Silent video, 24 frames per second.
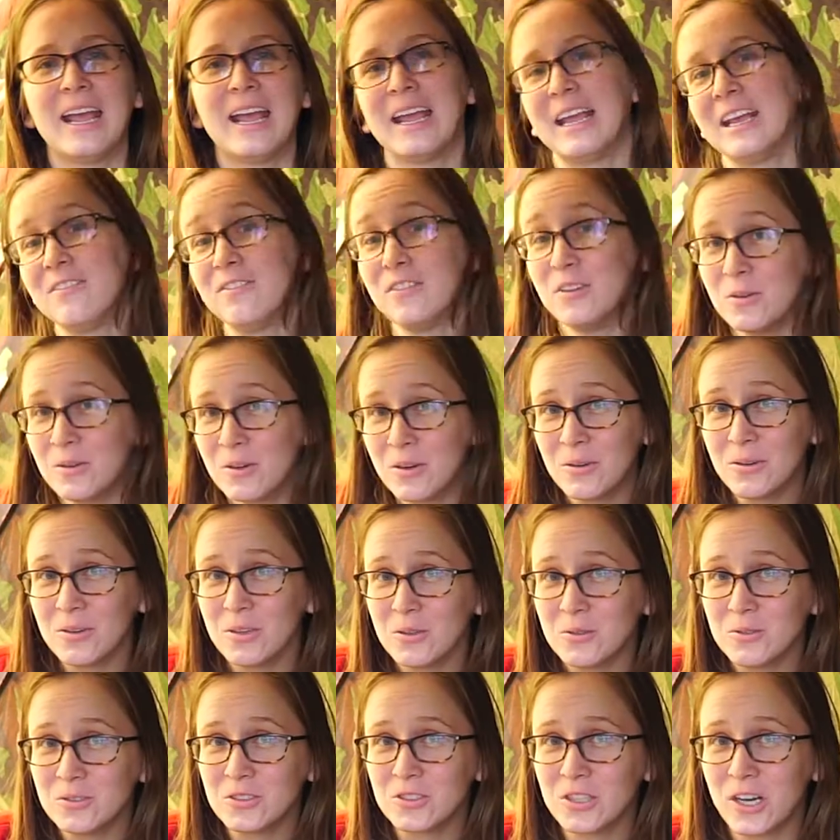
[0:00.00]
If you don't
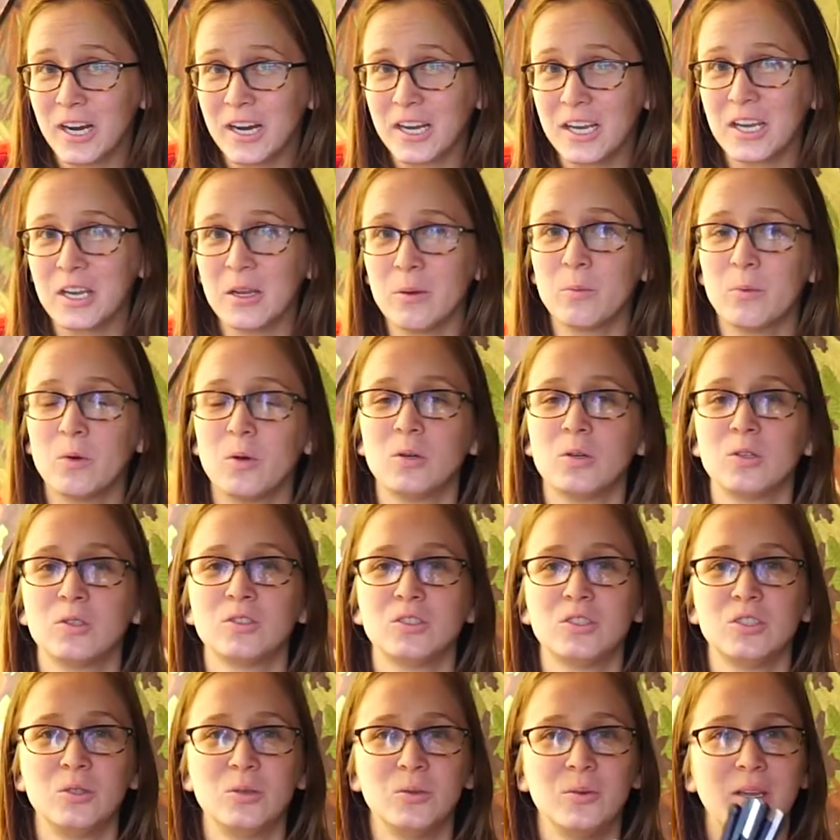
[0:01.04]
use trekking
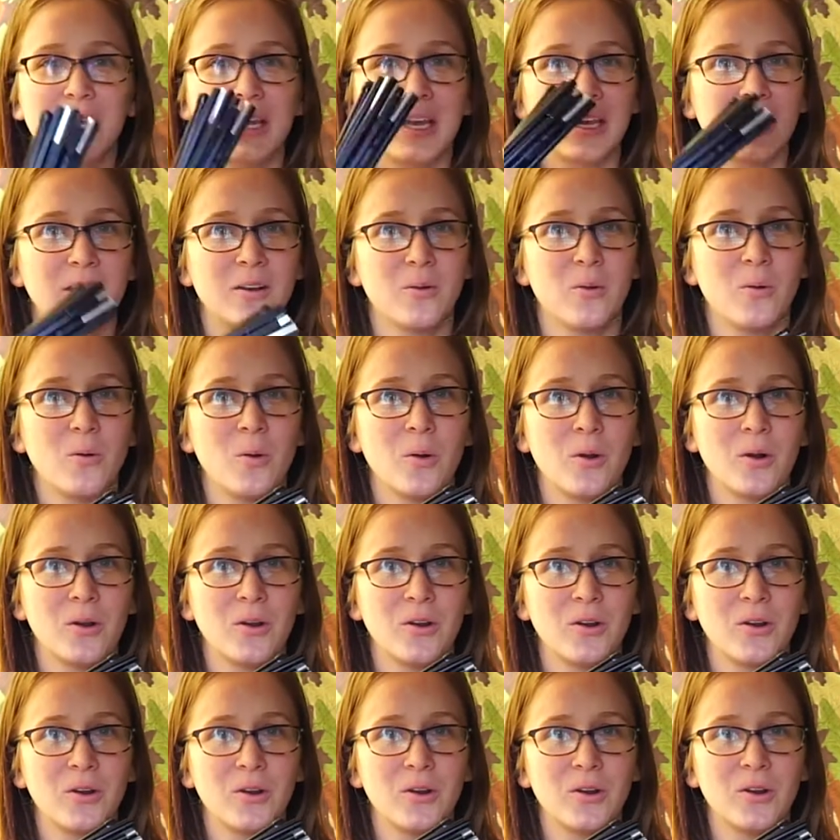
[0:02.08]
poles, you can
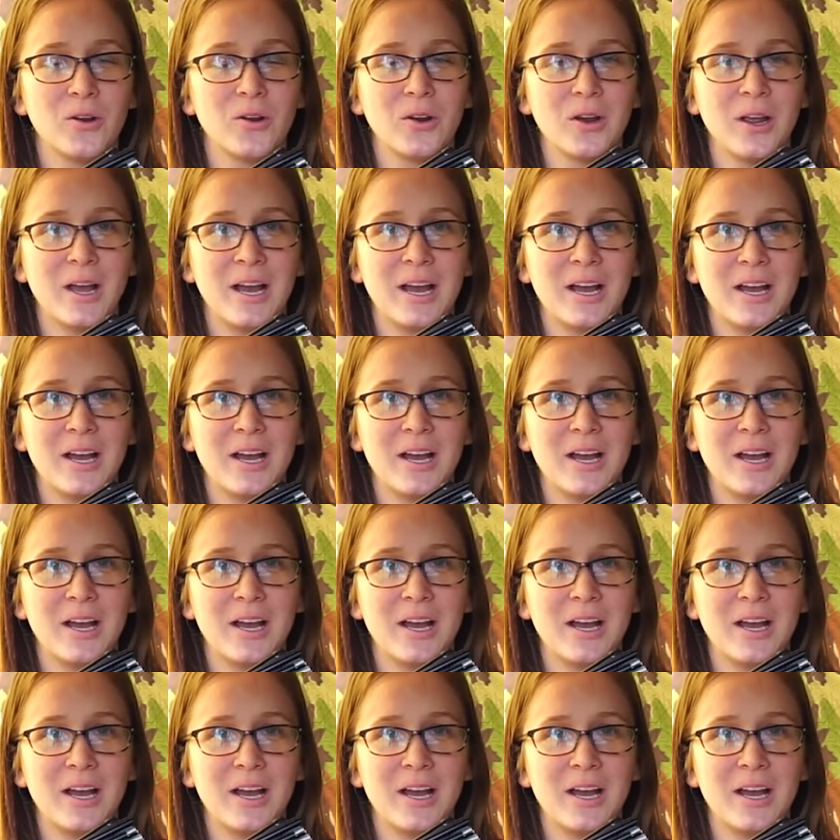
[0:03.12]
order